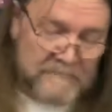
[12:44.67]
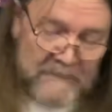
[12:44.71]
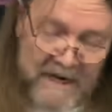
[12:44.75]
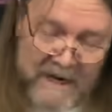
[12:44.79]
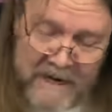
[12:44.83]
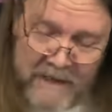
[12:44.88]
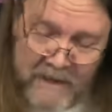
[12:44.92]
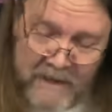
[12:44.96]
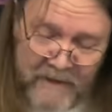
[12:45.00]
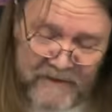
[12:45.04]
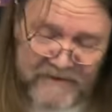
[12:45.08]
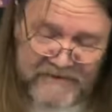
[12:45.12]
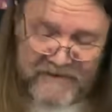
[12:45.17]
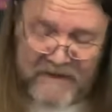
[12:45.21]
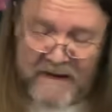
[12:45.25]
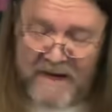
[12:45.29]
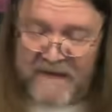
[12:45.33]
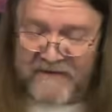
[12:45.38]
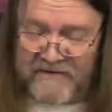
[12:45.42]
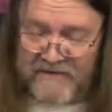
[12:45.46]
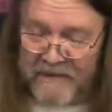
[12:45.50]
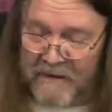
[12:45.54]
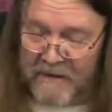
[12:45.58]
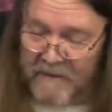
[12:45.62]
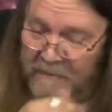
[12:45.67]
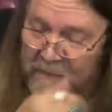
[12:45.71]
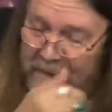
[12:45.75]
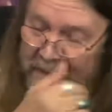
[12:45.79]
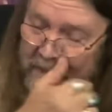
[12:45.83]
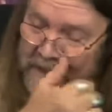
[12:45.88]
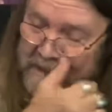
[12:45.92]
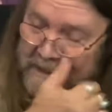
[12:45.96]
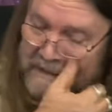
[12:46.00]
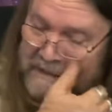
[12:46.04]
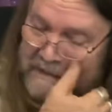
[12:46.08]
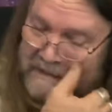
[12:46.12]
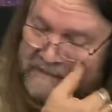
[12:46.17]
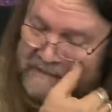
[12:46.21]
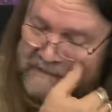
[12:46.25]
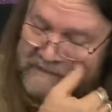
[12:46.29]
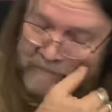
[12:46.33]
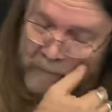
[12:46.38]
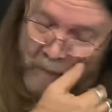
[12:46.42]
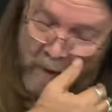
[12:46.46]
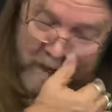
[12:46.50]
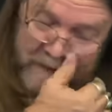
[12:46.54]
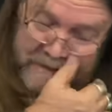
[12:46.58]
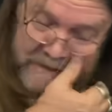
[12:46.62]
It looks like somebody is
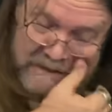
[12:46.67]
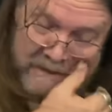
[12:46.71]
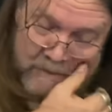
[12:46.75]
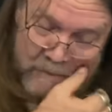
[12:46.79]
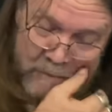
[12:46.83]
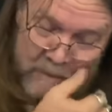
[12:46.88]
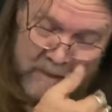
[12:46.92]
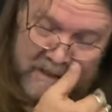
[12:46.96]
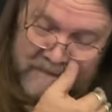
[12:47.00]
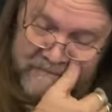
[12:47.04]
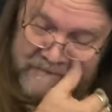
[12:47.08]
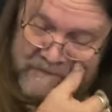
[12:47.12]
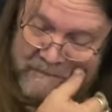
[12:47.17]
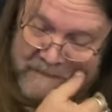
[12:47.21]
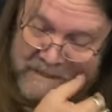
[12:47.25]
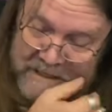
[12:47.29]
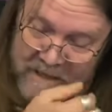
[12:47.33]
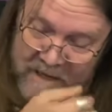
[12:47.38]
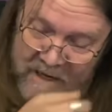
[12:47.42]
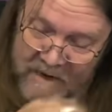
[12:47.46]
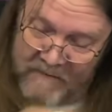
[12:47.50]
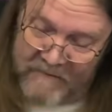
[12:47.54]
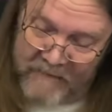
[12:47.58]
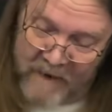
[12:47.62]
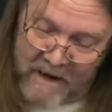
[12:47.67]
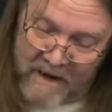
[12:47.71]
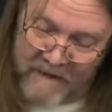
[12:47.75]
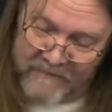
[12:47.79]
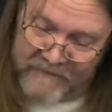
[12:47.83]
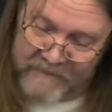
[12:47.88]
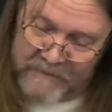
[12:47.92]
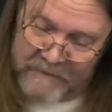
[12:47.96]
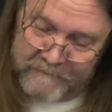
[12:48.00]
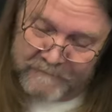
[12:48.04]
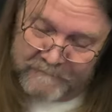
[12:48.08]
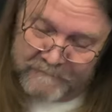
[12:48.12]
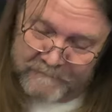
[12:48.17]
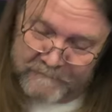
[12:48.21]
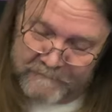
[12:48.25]
walking away from a love offer.